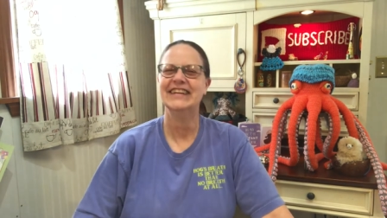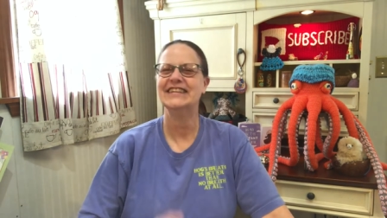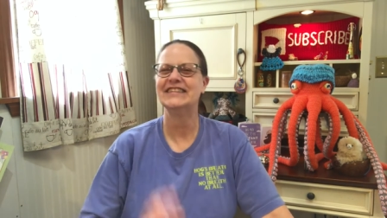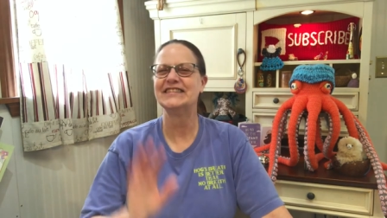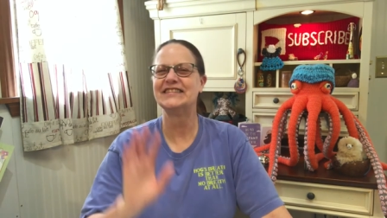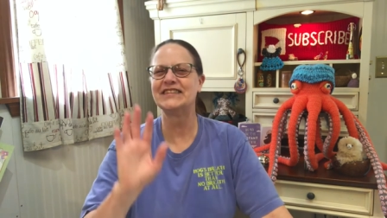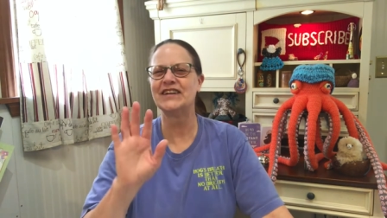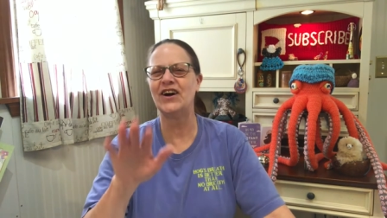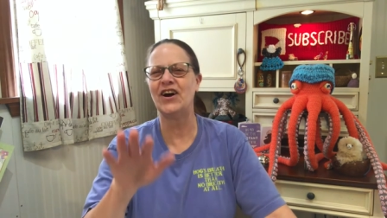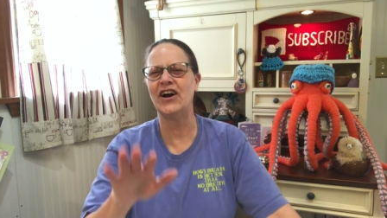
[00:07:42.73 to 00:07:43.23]

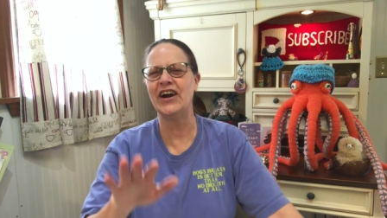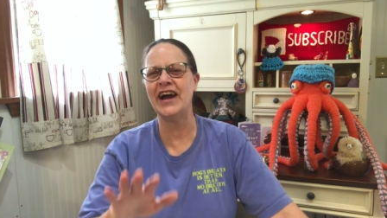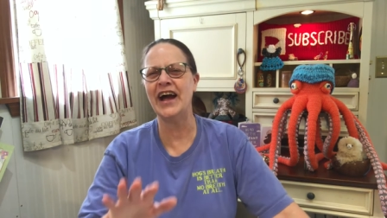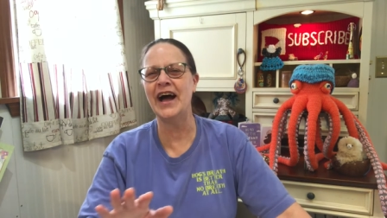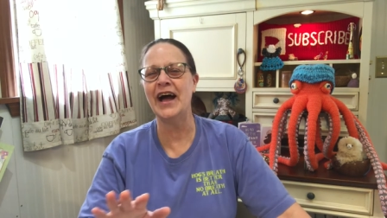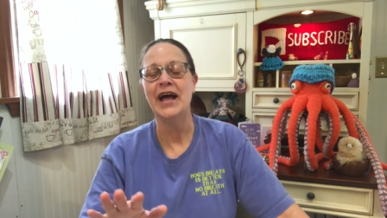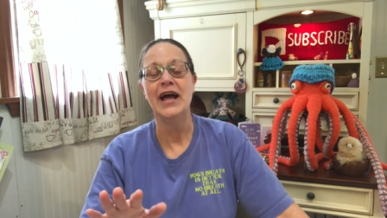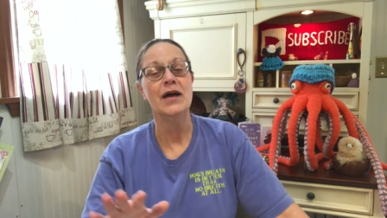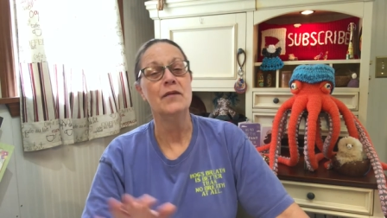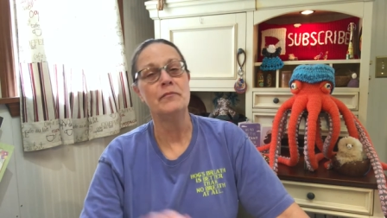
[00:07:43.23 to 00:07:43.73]
Sorry,
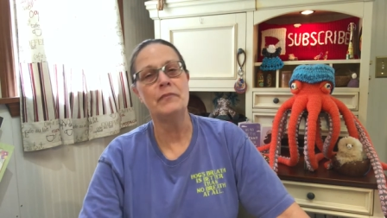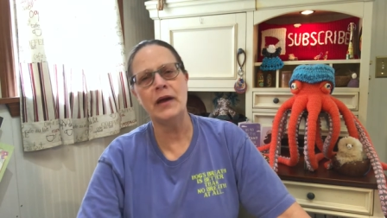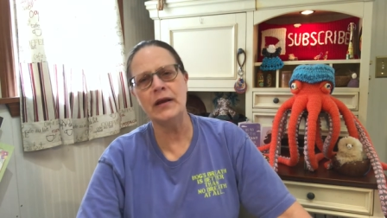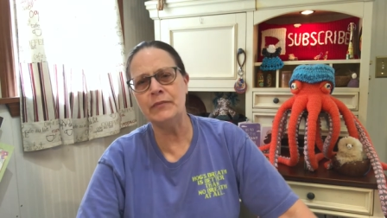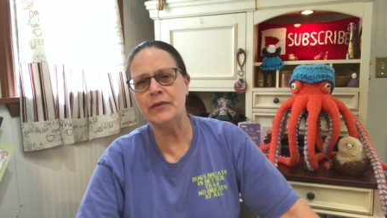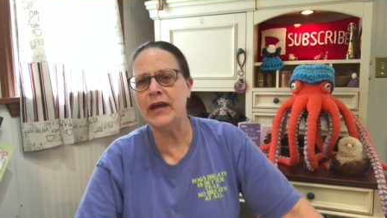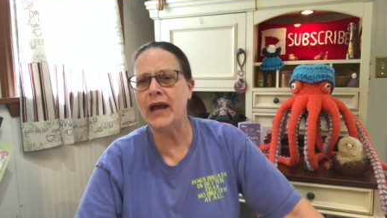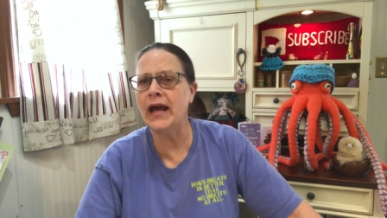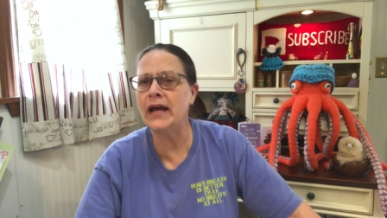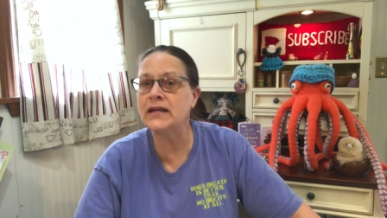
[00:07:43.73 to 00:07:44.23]
I
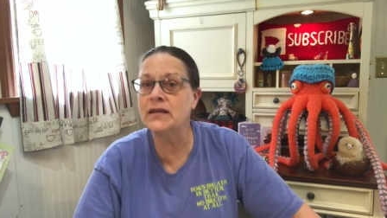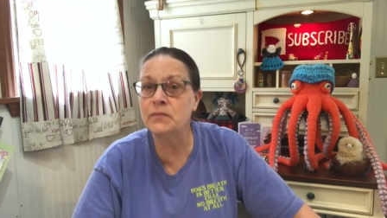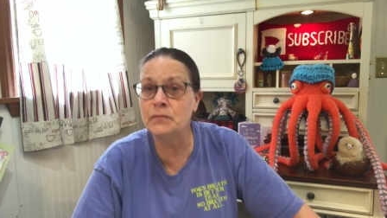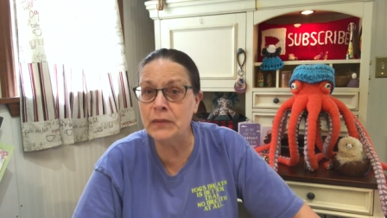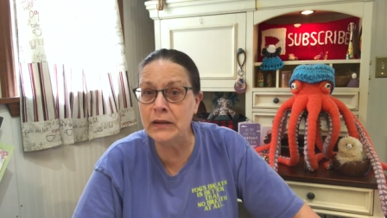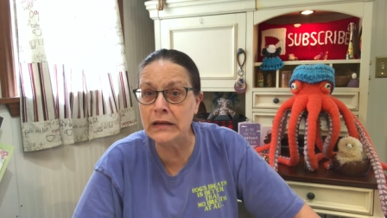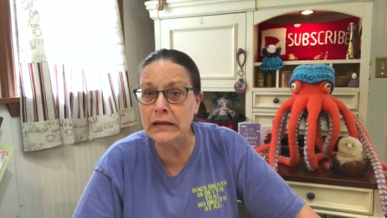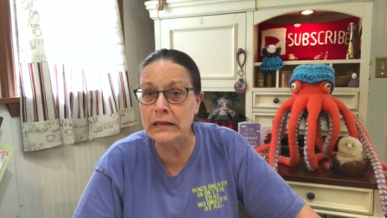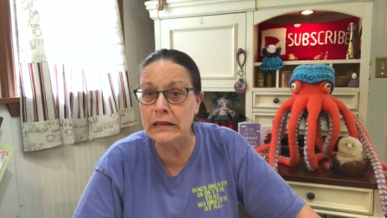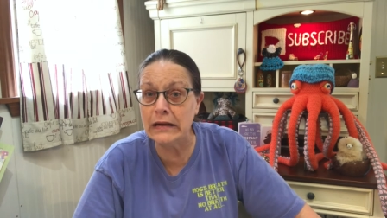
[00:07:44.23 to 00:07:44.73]
maybe had to
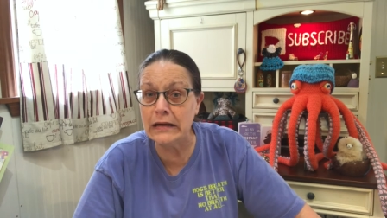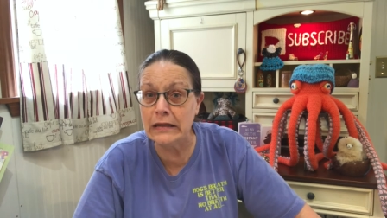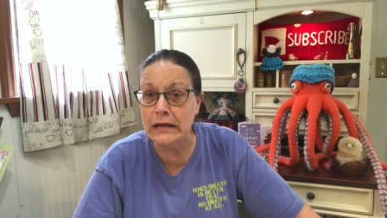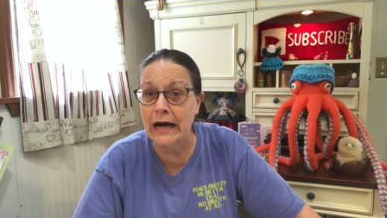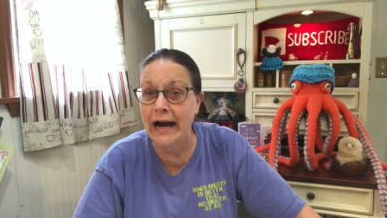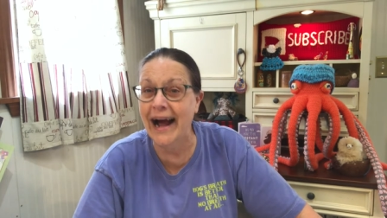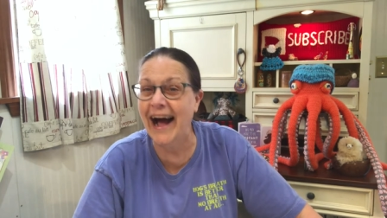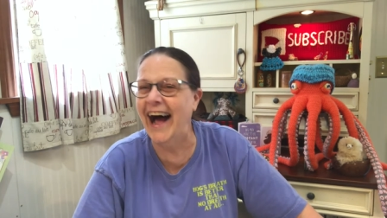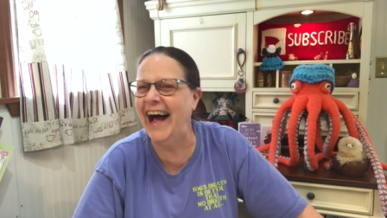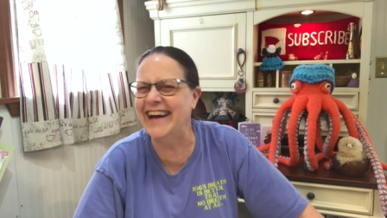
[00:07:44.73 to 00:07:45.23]
be
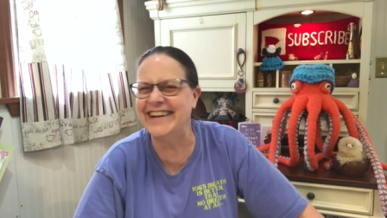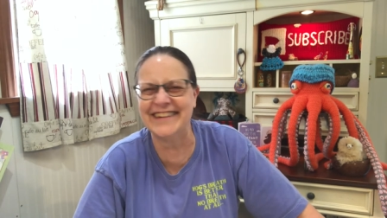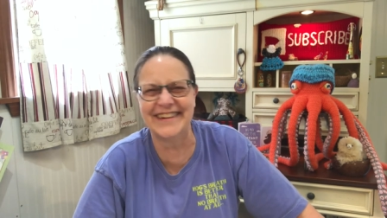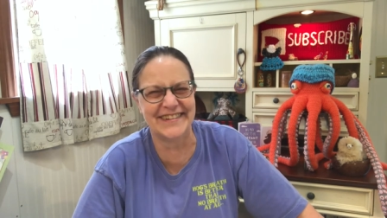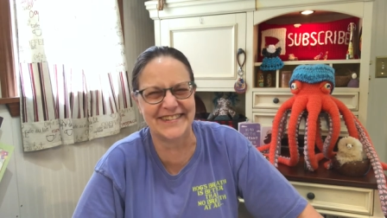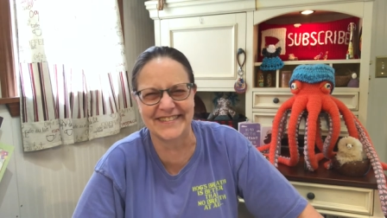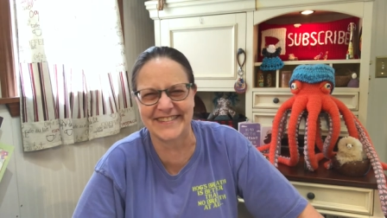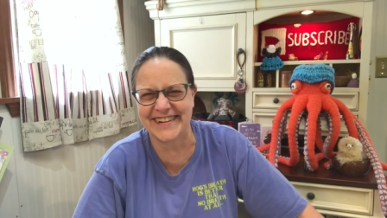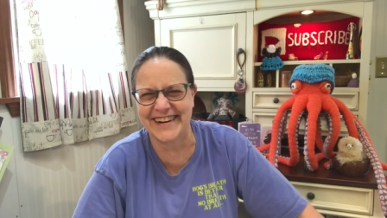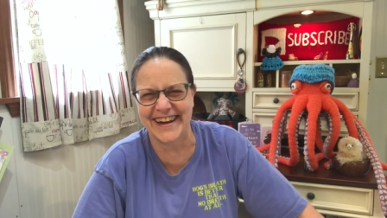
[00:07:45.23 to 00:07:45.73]
there. I
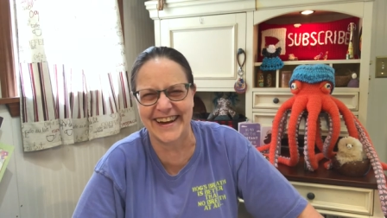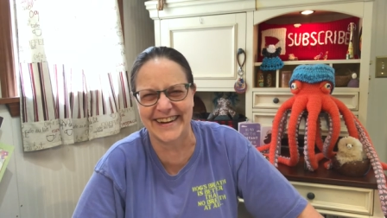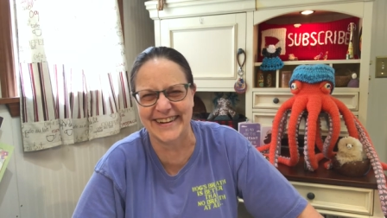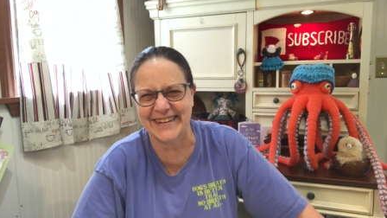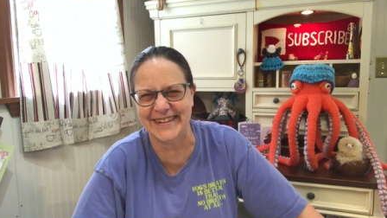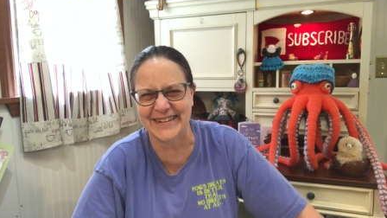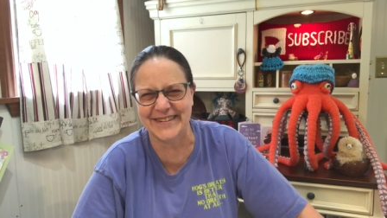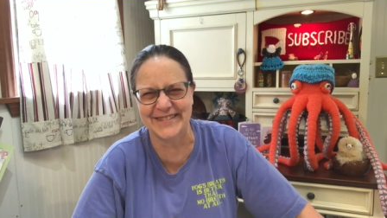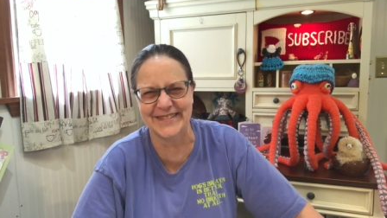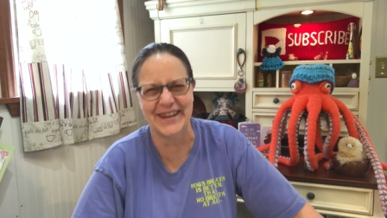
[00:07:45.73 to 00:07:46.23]
don't
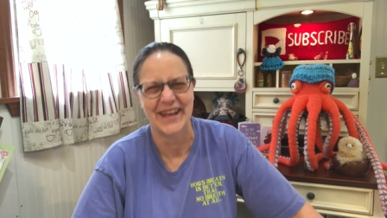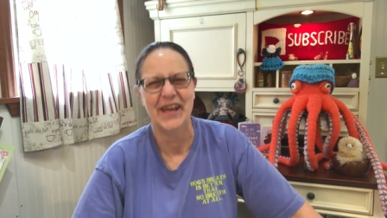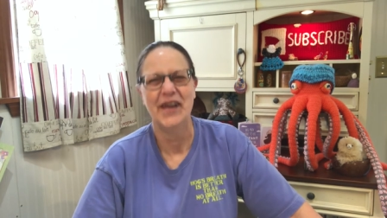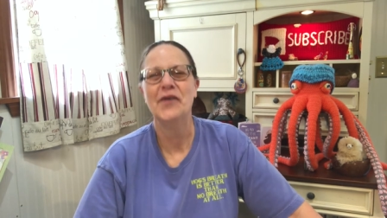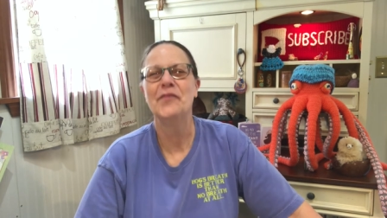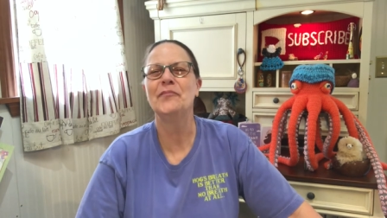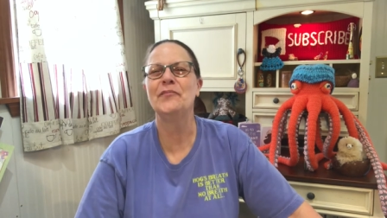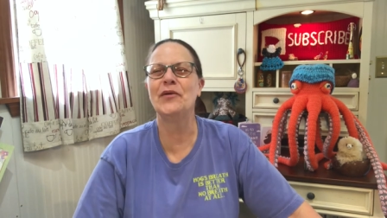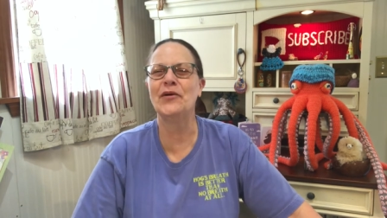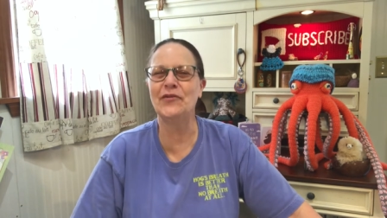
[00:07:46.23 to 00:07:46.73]
know.
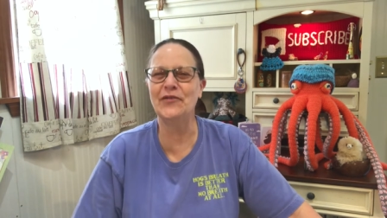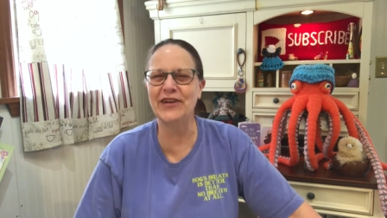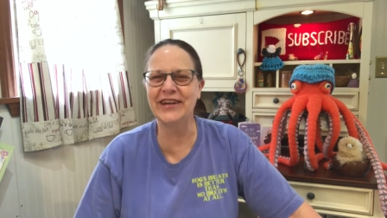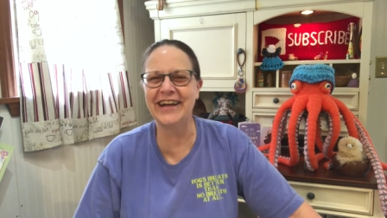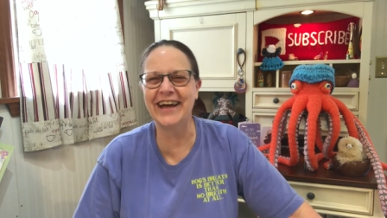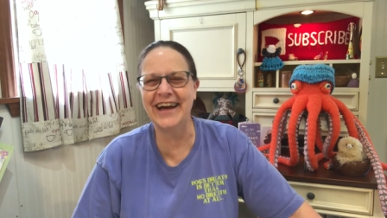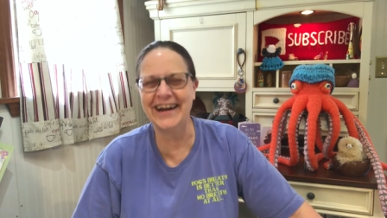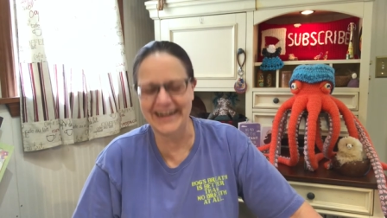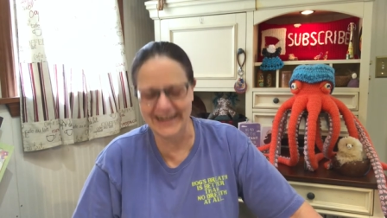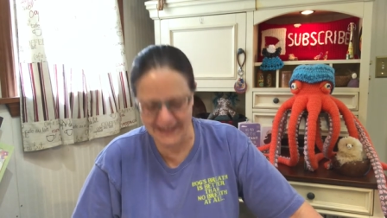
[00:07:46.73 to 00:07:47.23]
But we
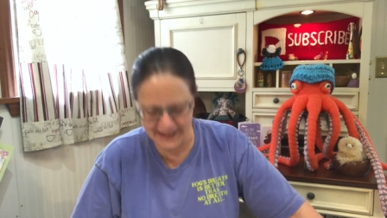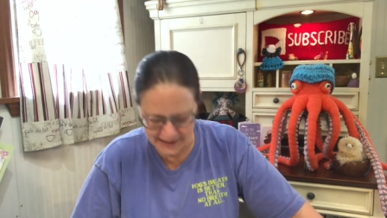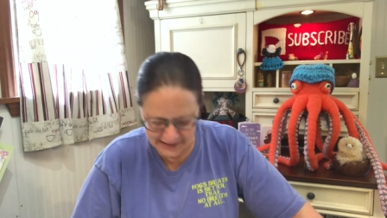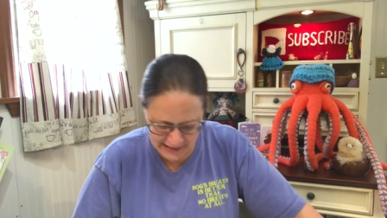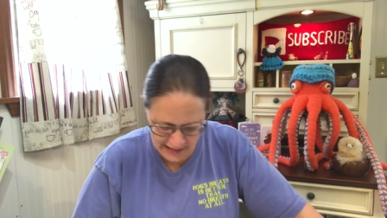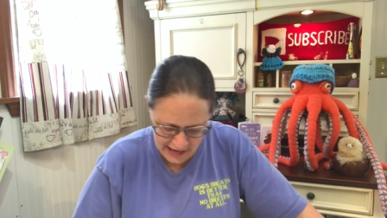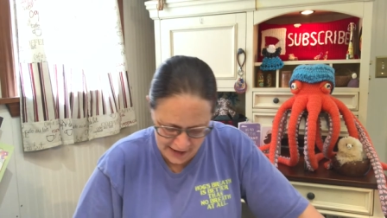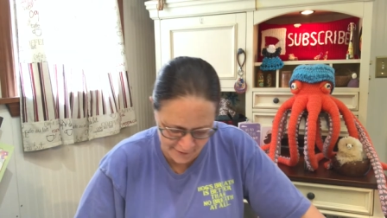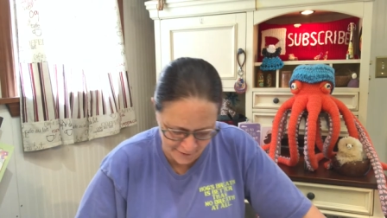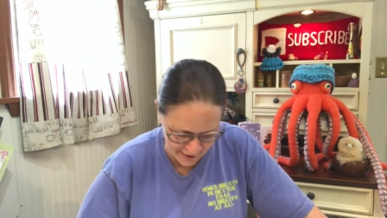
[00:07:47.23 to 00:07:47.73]
got a good
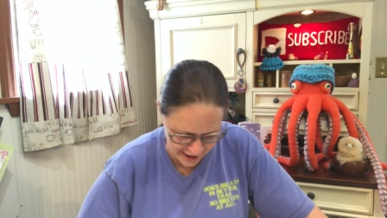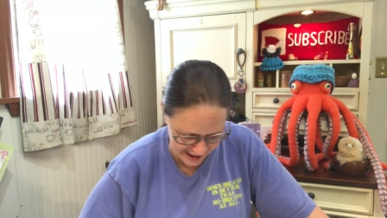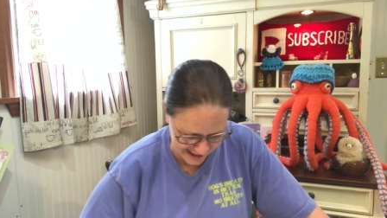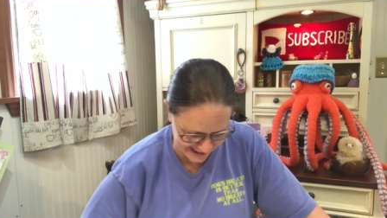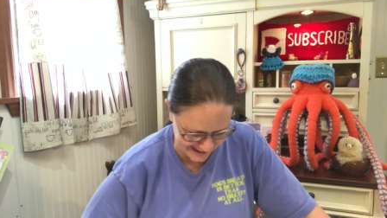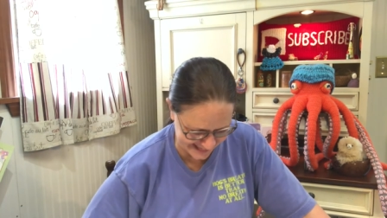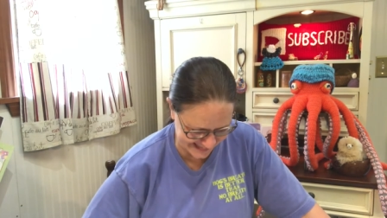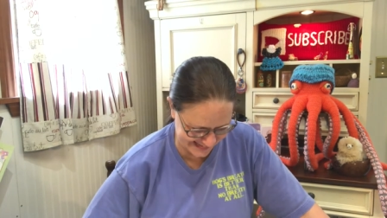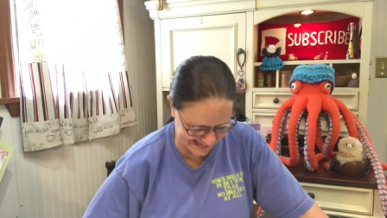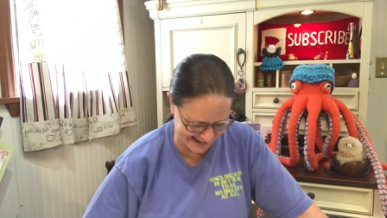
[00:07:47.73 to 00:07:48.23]
laugh out
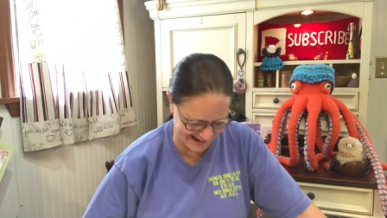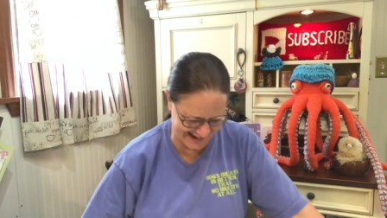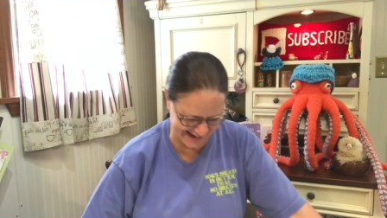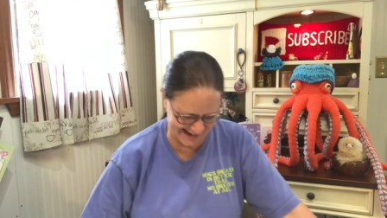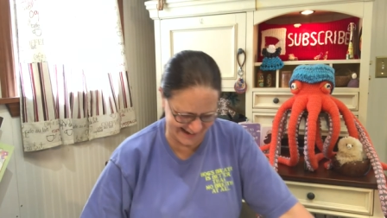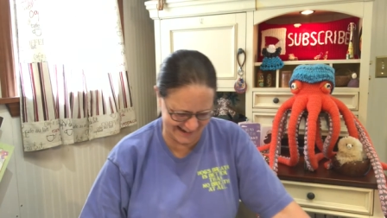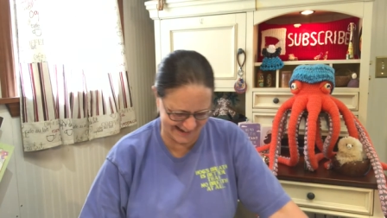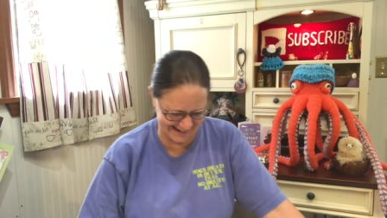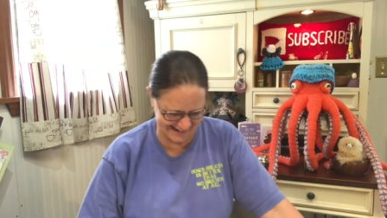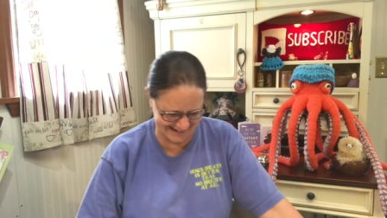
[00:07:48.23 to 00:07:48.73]
of that.